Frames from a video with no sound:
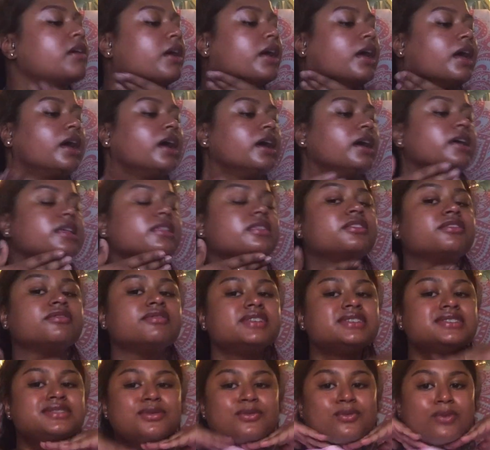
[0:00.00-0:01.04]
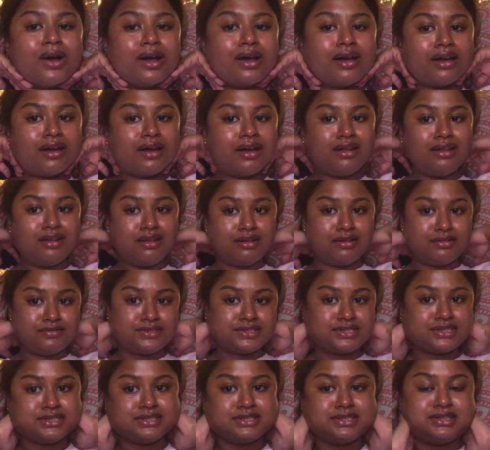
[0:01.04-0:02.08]
And the reason why I love
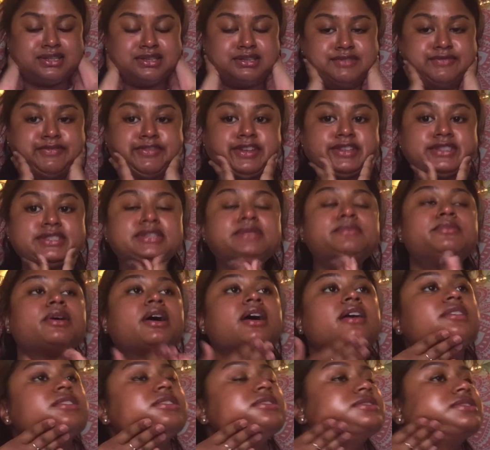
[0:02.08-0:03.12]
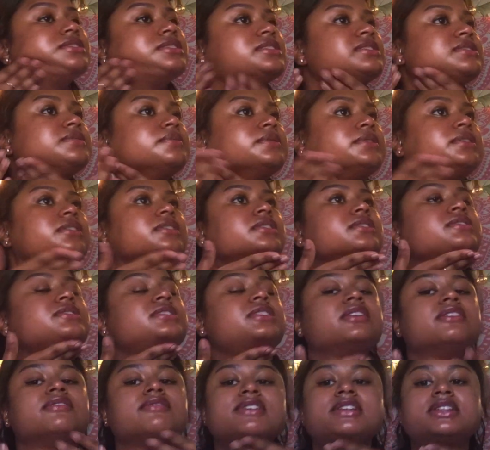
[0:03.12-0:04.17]
Fenty products is because
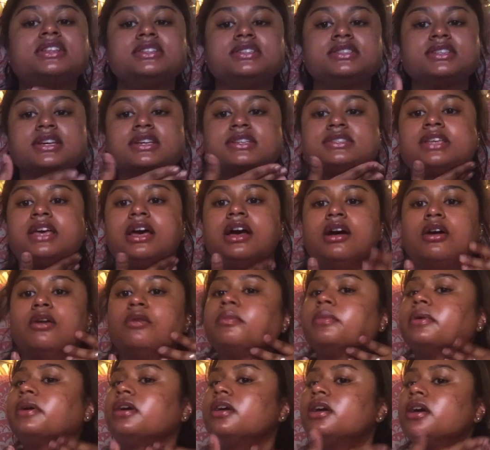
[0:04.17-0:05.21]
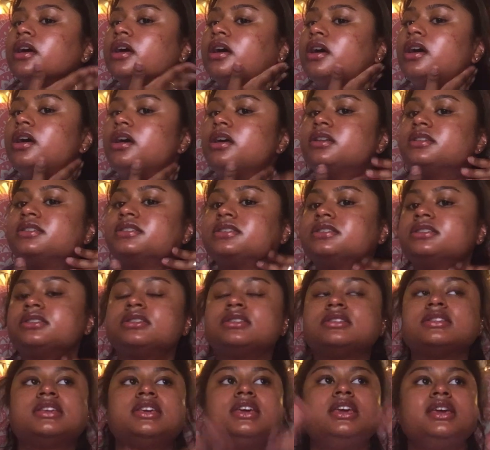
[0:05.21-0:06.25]
it really does help
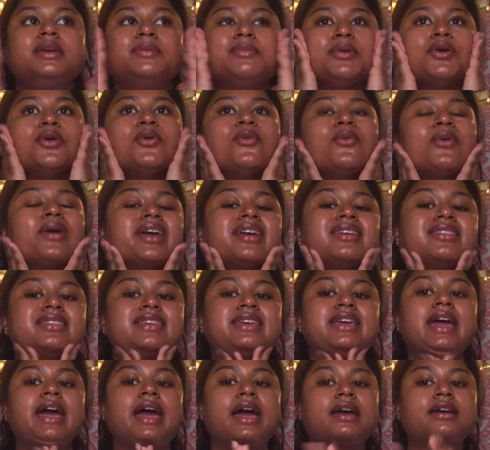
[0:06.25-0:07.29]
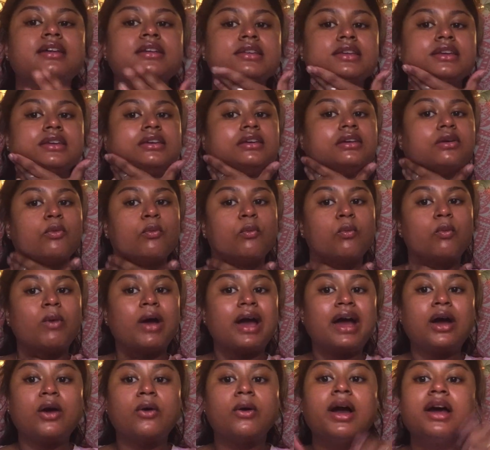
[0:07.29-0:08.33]
keep away the acne.
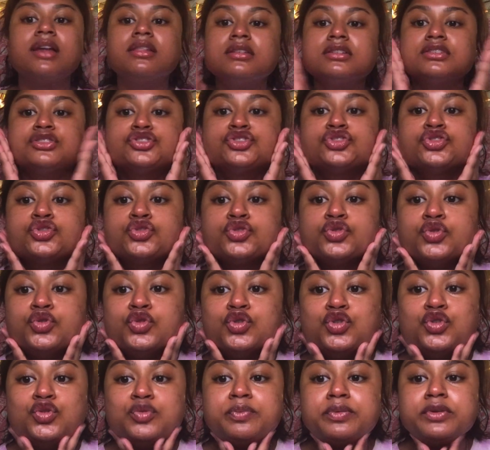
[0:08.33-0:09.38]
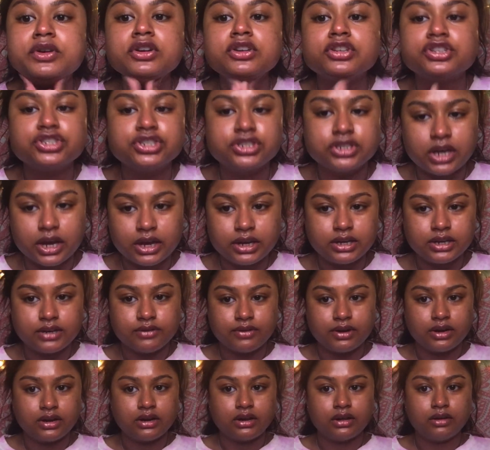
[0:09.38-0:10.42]
Wow, I look super shiny
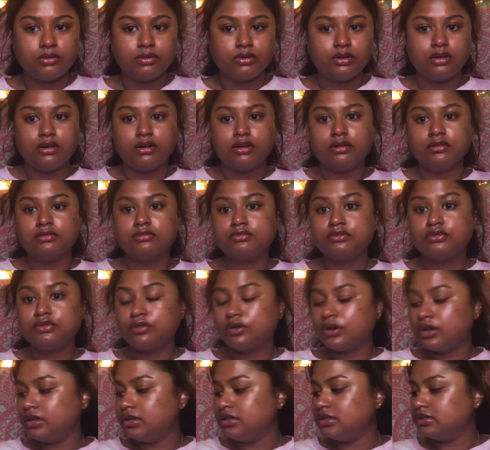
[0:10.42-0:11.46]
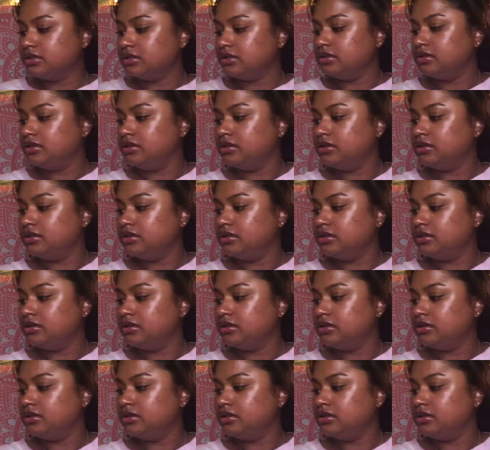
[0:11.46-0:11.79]
right now, y'all. Crazy.